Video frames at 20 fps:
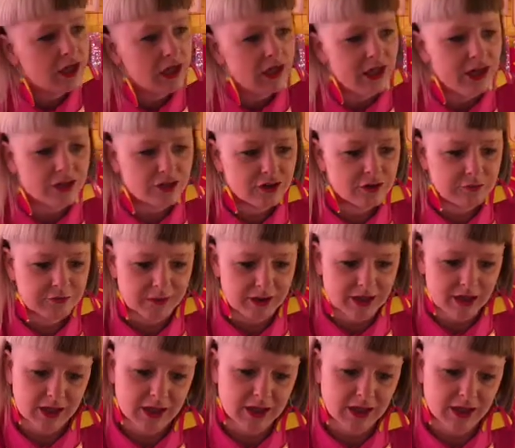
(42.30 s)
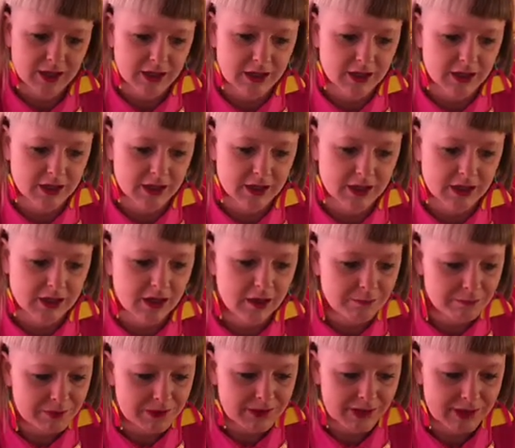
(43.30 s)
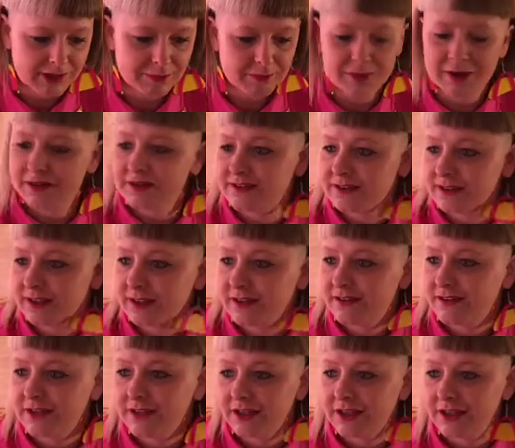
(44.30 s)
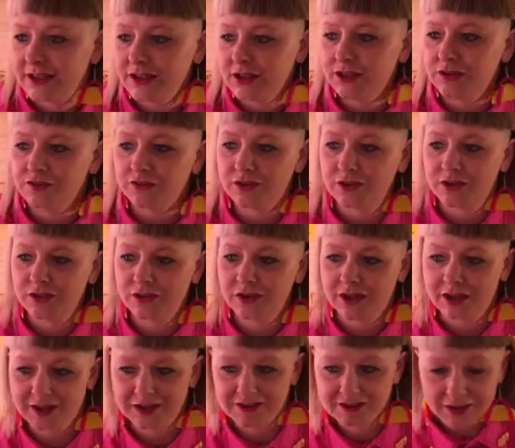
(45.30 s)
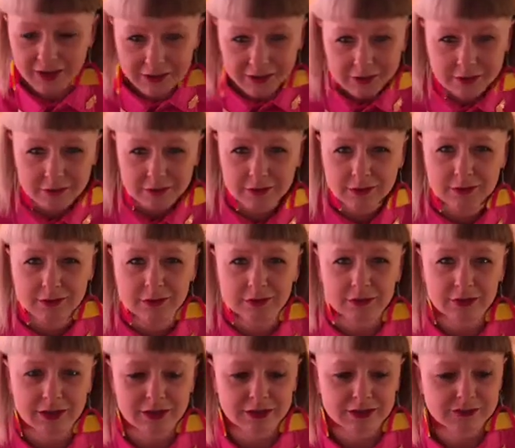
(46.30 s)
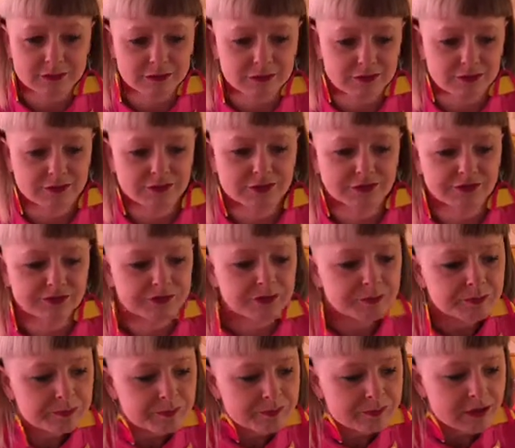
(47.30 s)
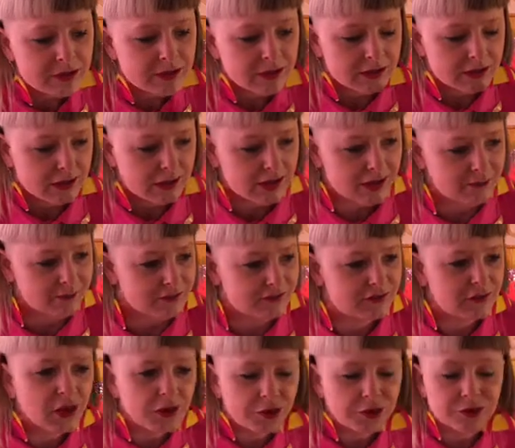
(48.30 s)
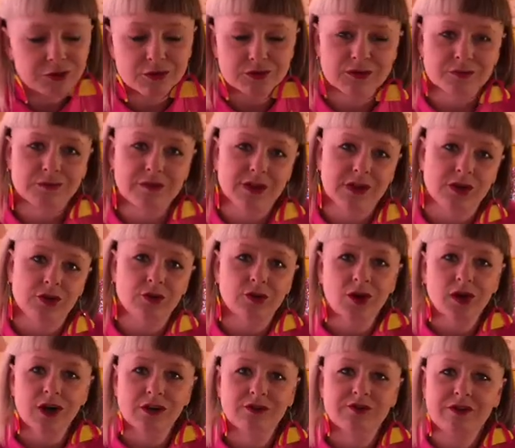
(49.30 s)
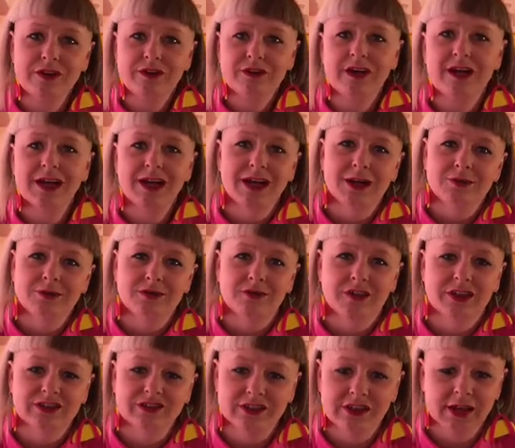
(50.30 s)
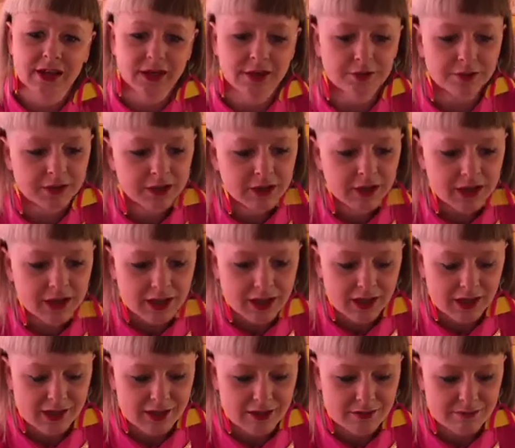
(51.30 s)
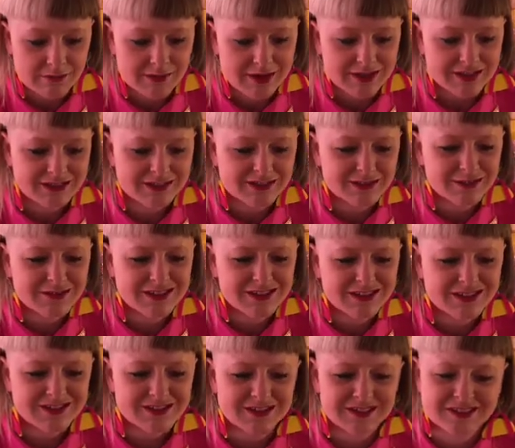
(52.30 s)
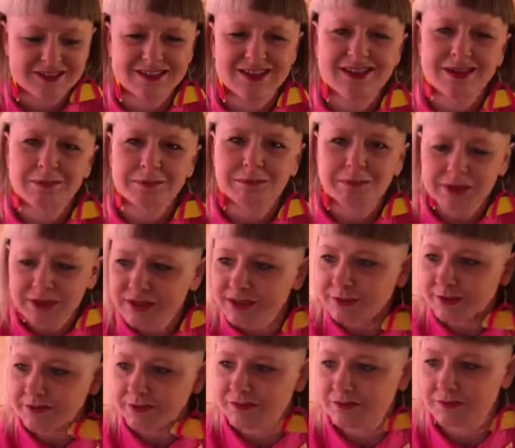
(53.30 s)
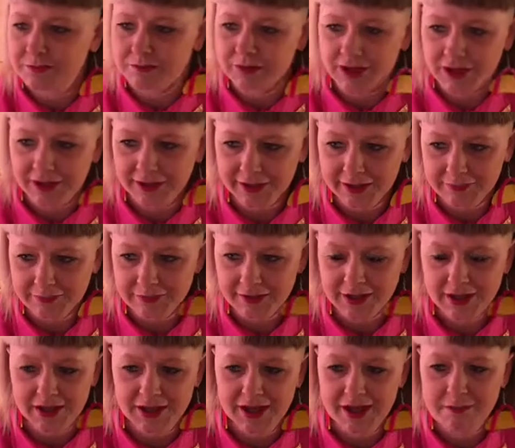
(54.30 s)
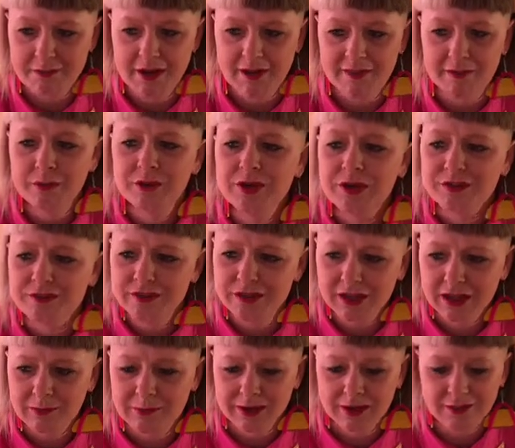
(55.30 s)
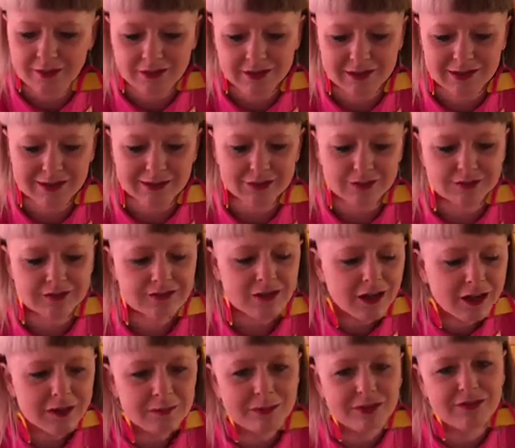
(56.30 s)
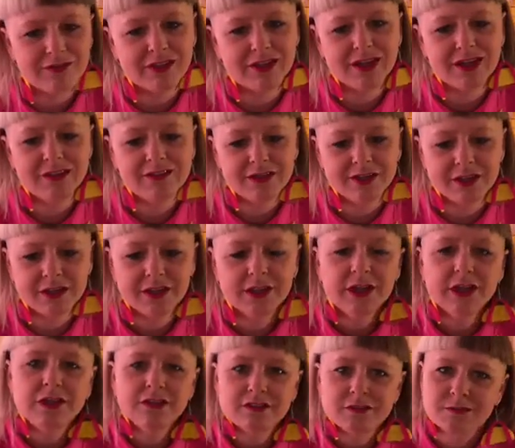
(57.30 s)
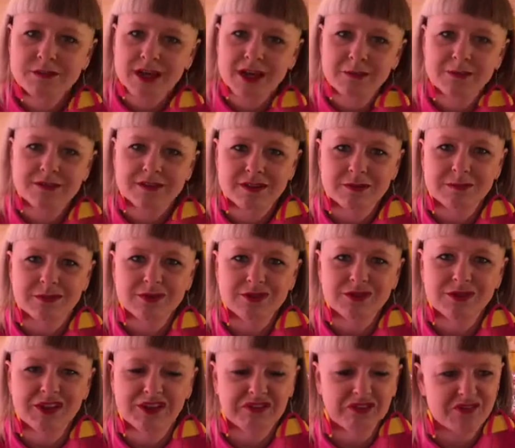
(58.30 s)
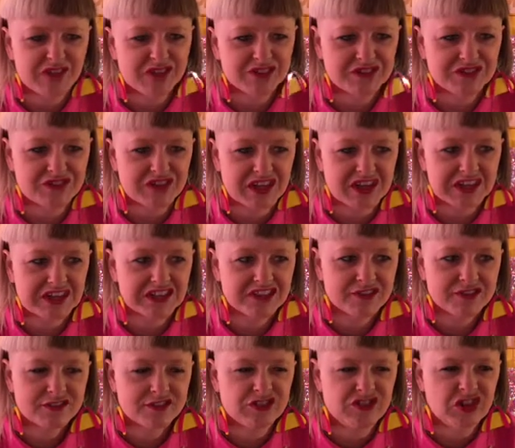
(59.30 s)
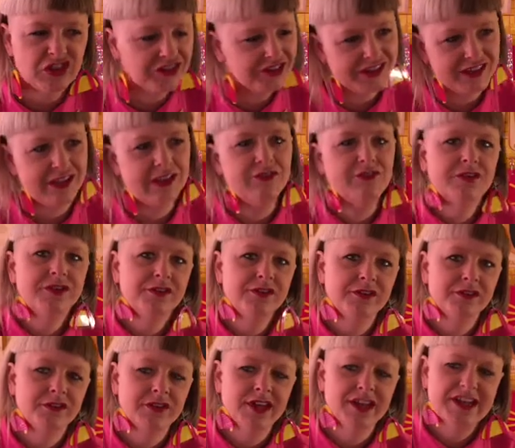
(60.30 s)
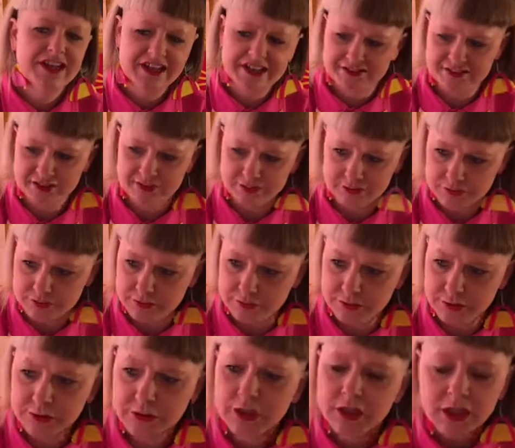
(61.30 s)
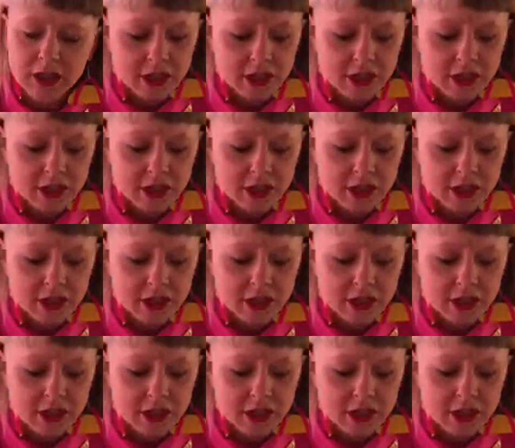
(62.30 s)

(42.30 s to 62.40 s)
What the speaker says: It could be a company branding idea, you've got like a title or like some sort of slogan or something and you can't figure out how to flesh it out. And it's something that starts to kind of bug you after some time, and the more you think about the little starting bit of that idea, sometimes the more it feels like it's not even an idea at all.